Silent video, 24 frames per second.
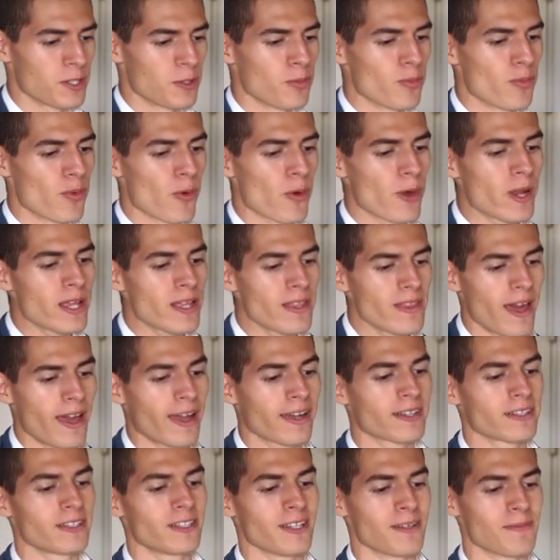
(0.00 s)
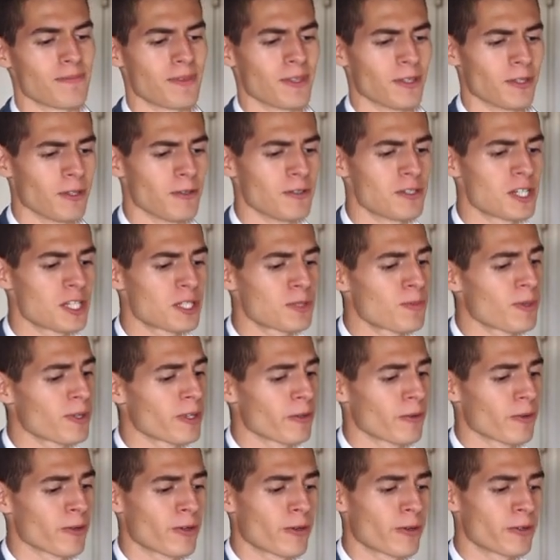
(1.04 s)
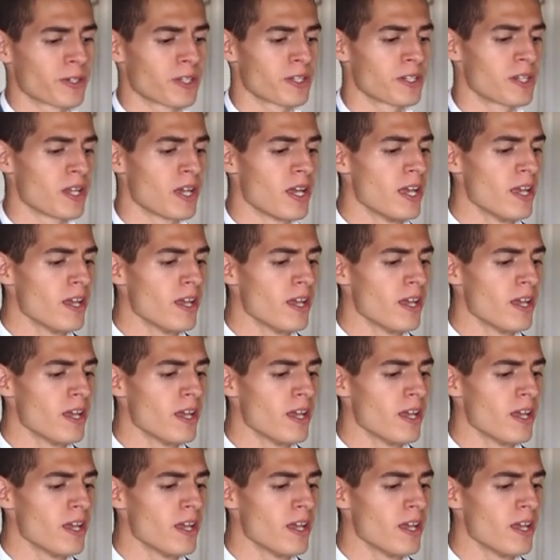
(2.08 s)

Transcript: bring that clip that you just barely recorded